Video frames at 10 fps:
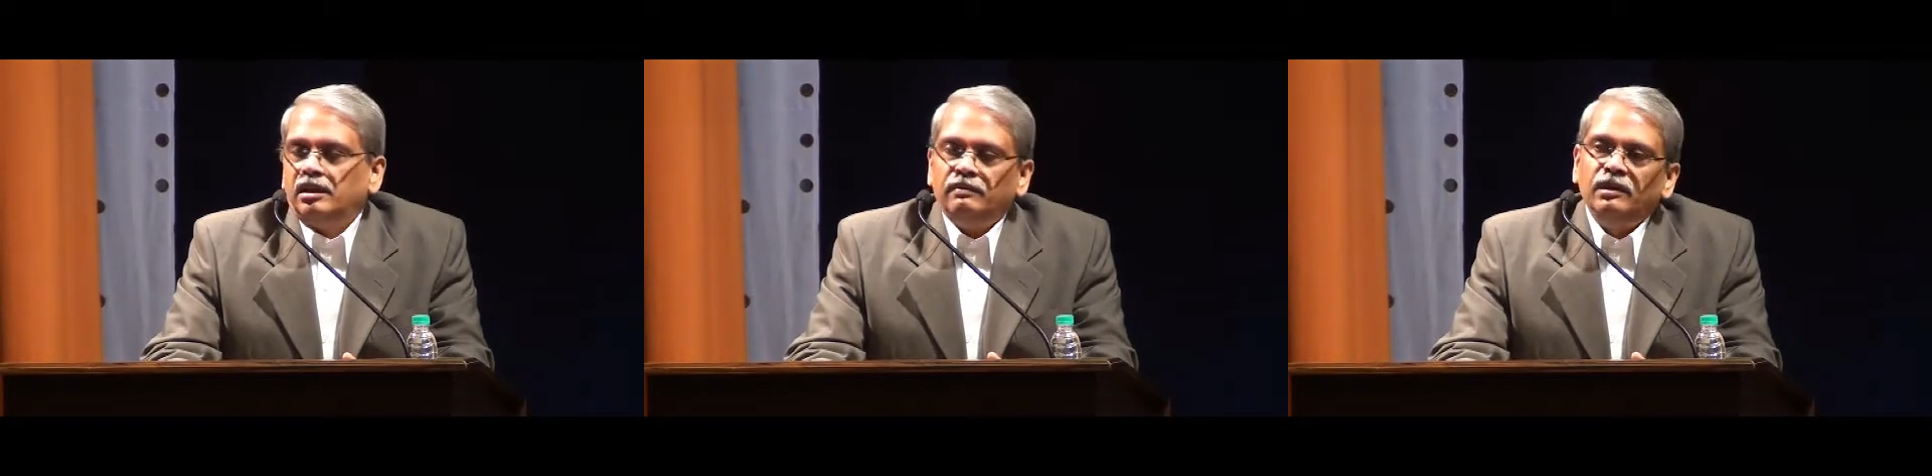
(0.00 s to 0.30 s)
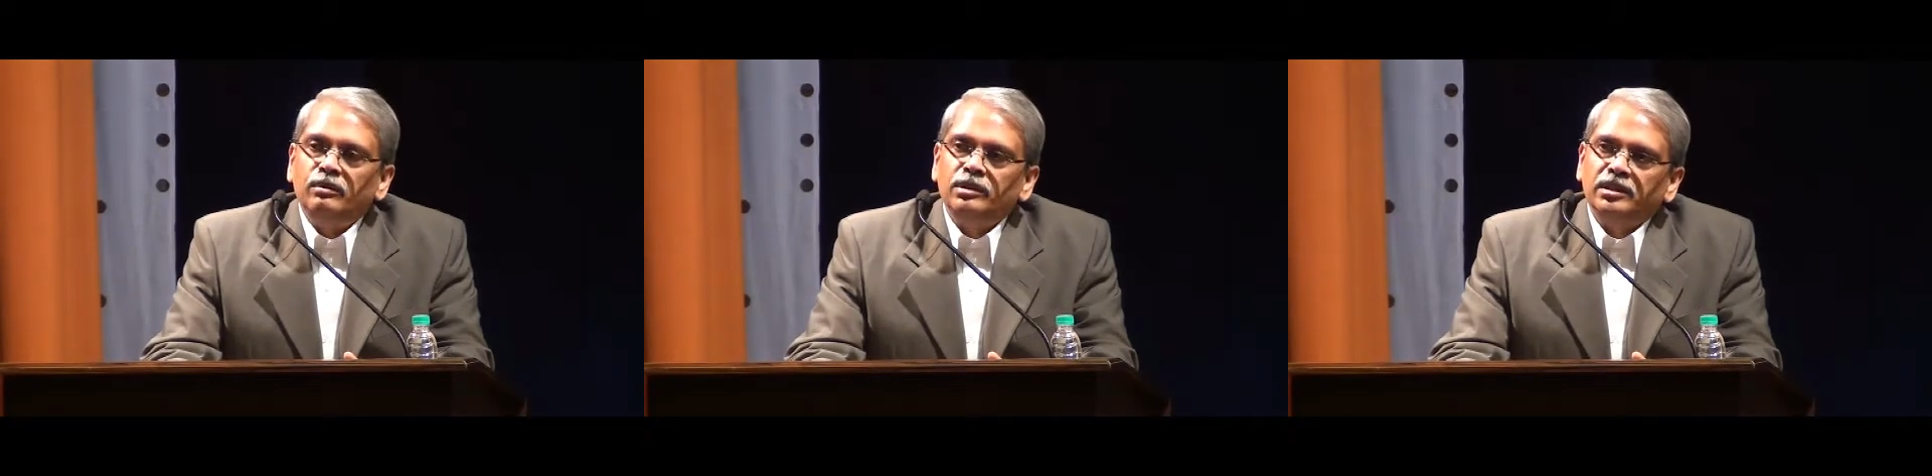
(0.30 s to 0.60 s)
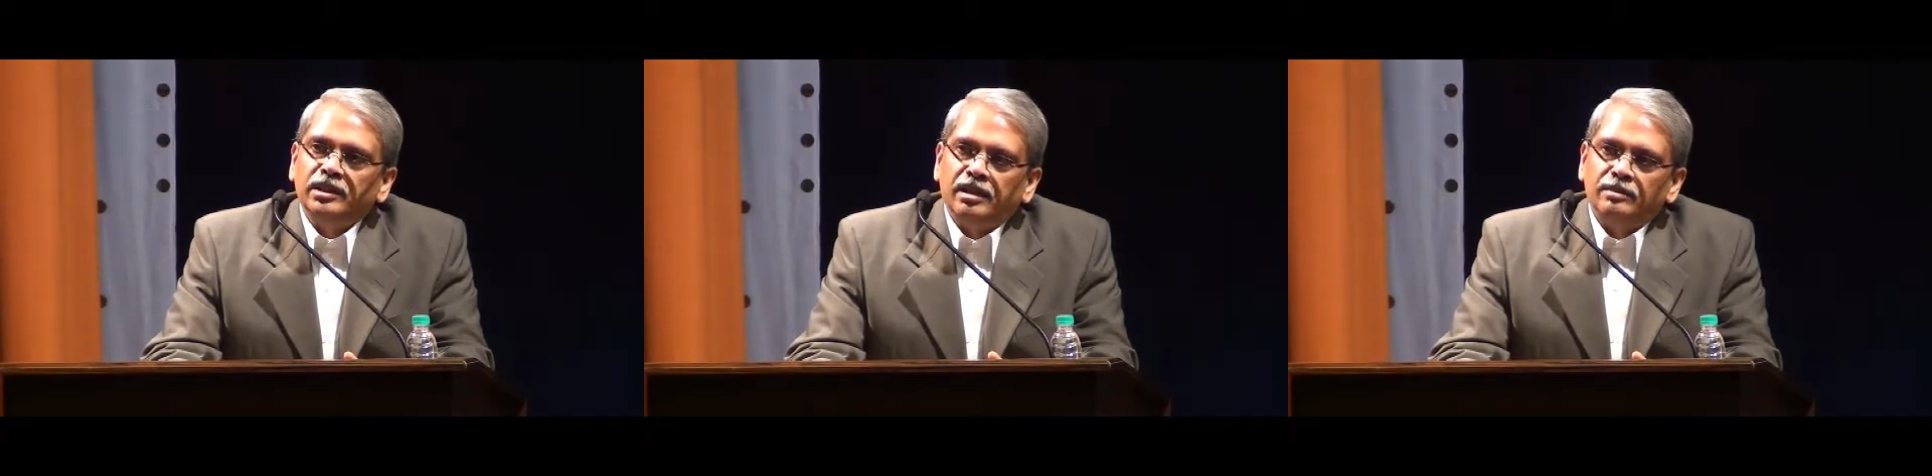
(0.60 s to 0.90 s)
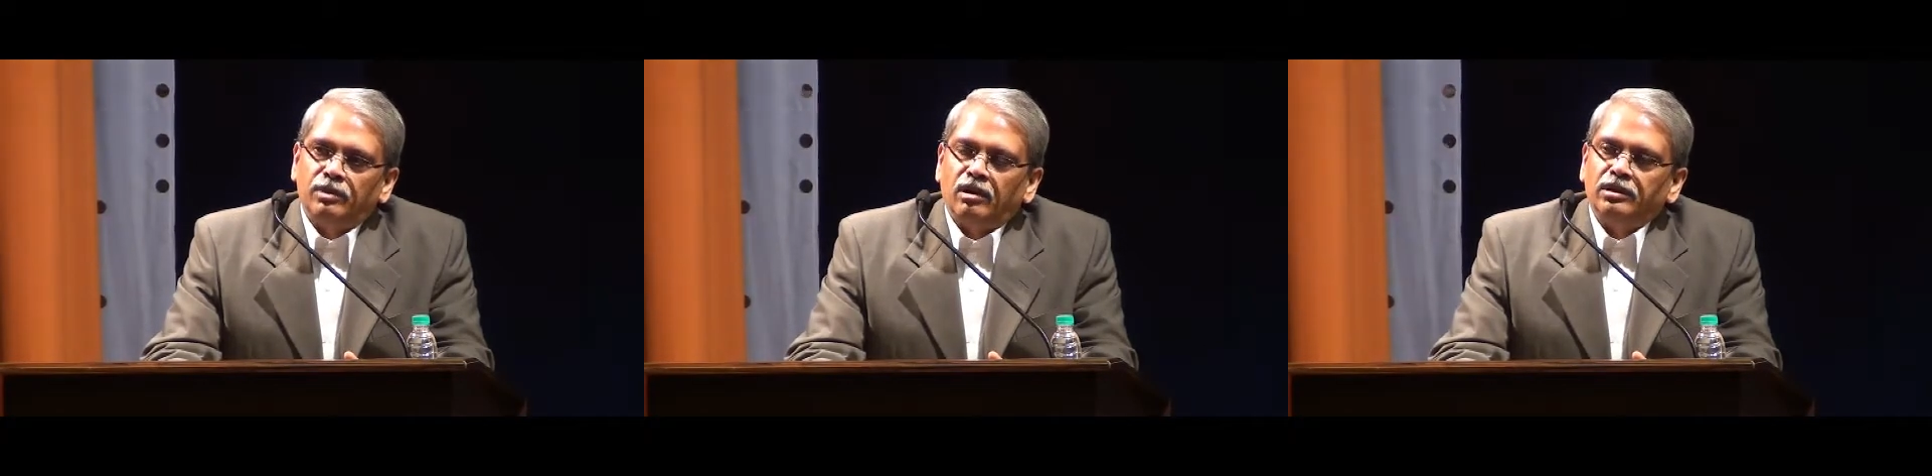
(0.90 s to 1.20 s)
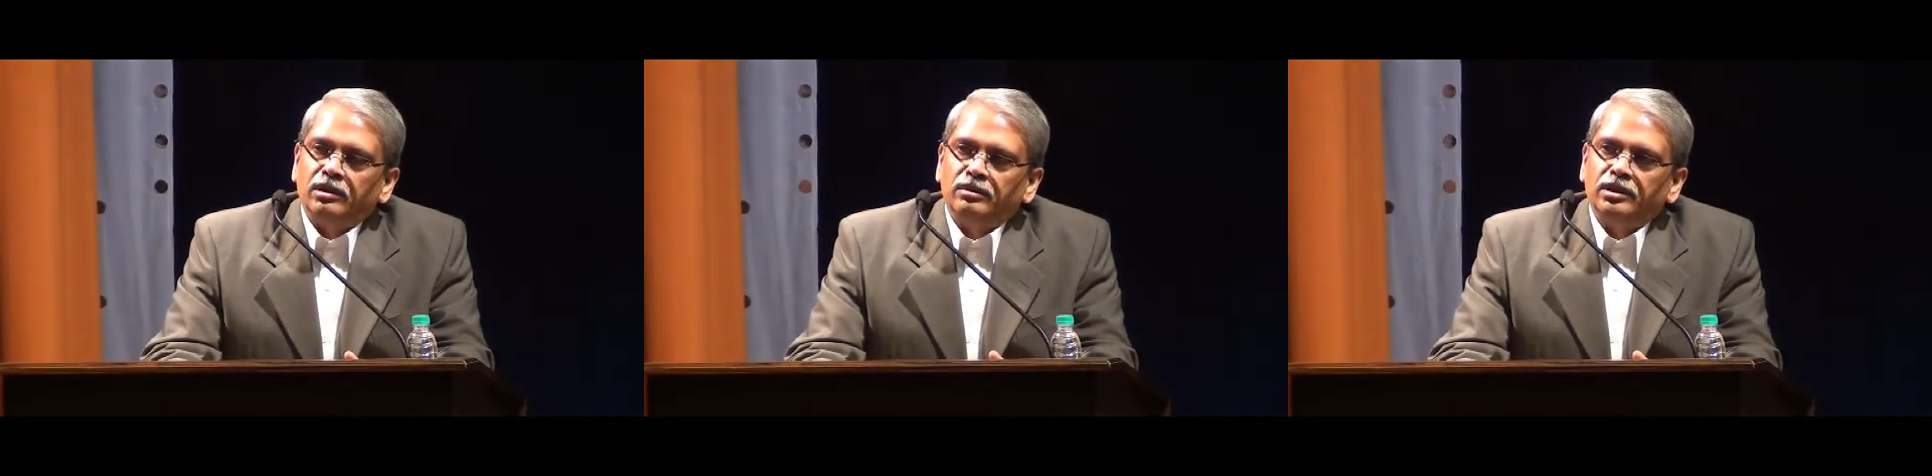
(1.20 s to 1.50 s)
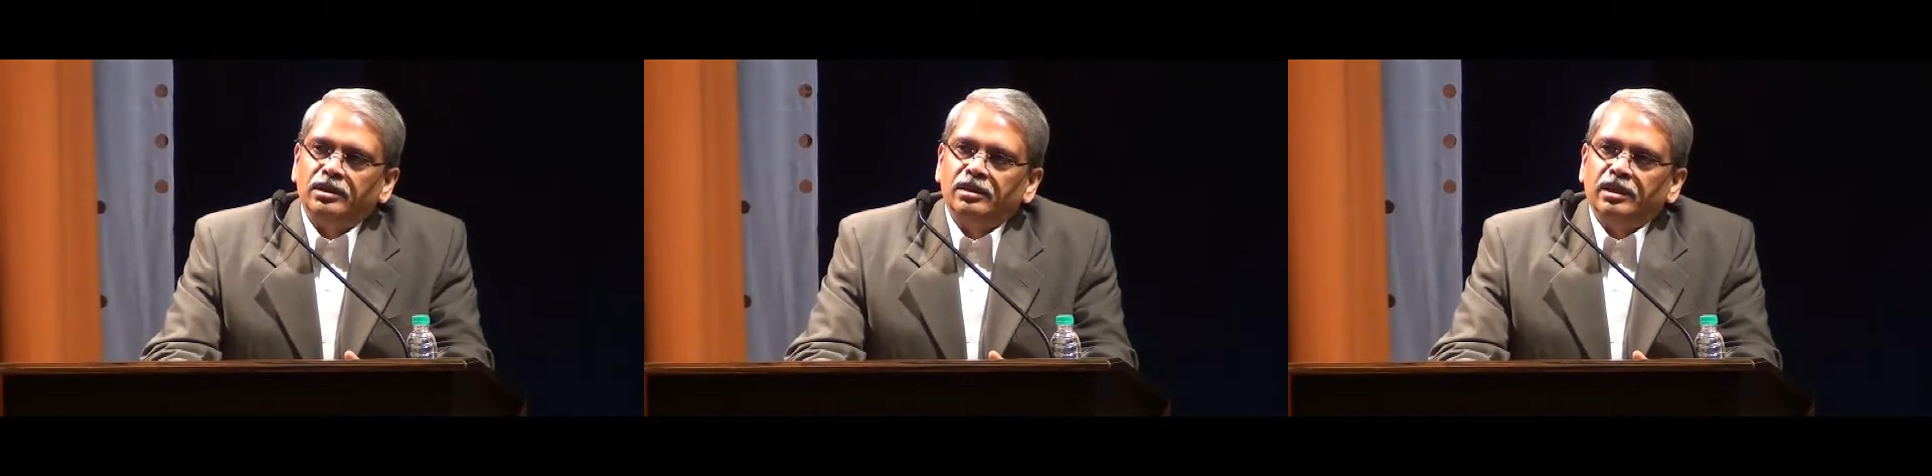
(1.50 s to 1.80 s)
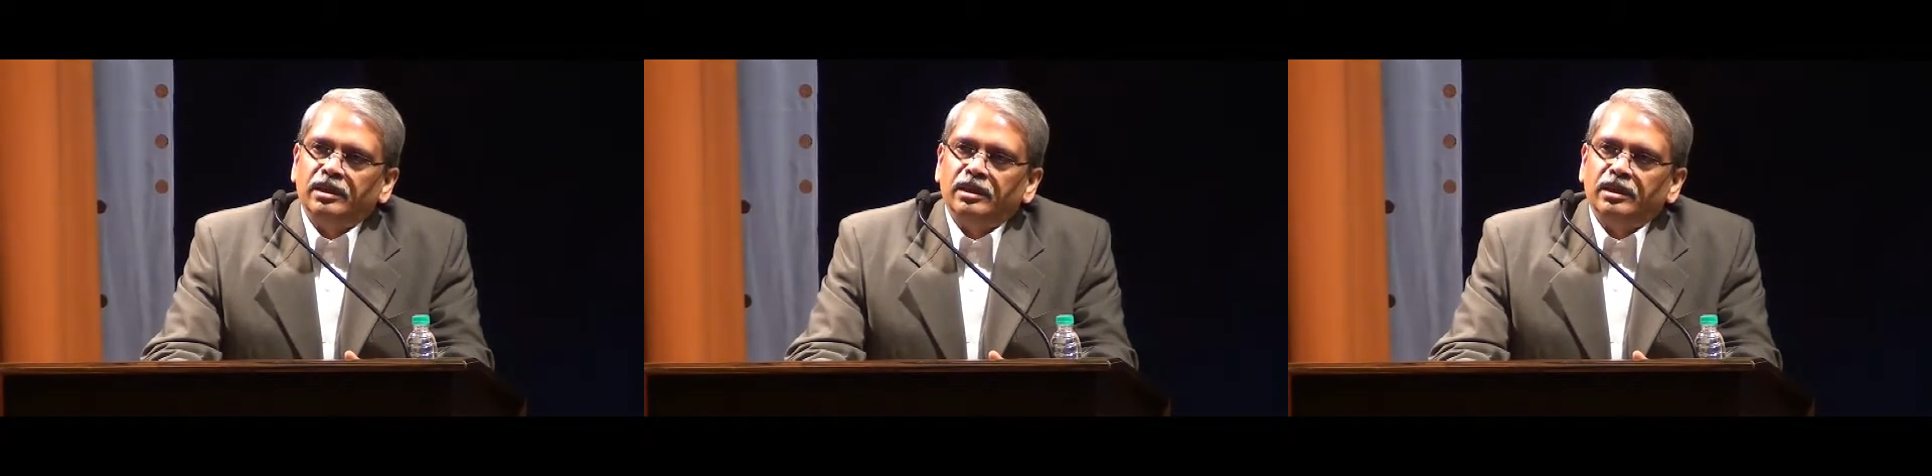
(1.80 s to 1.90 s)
revolution that is brought out